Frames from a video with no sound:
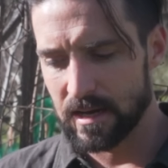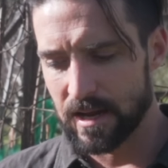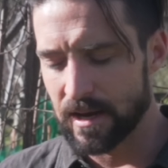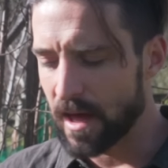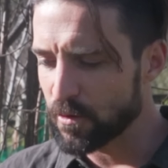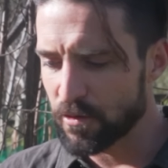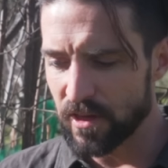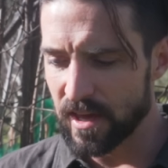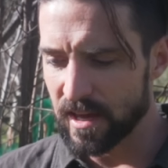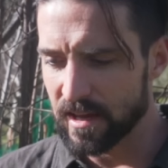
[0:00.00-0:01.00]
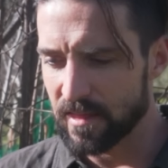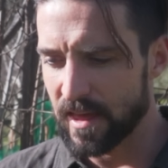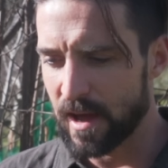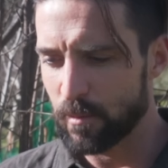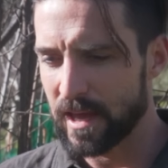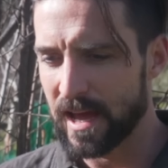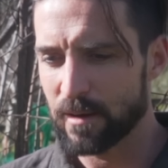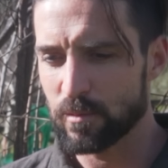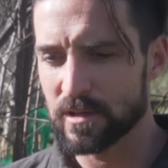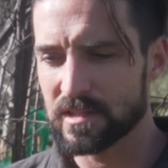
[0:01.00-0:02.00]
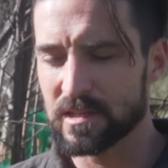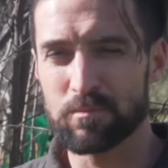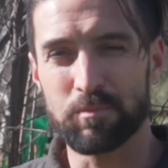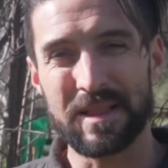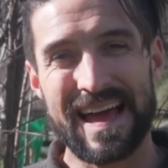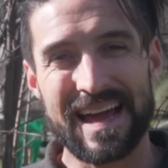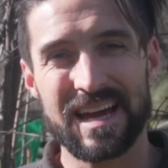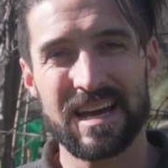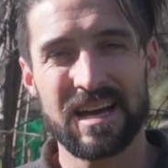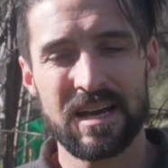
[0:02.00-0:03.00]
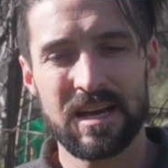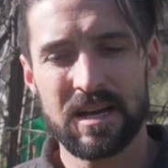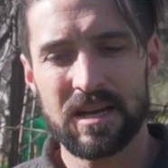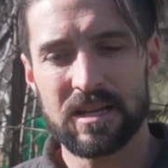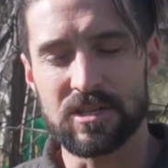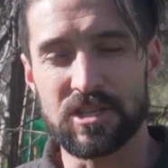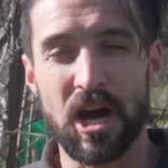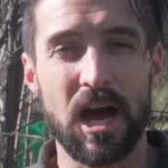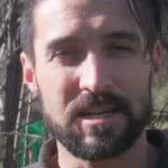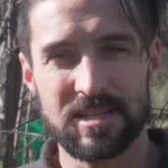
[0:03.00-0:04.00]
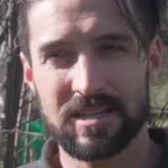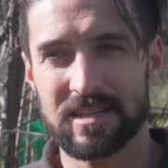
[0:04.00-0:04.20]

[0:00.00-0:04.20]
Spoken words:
Another thing that we had was this black dot.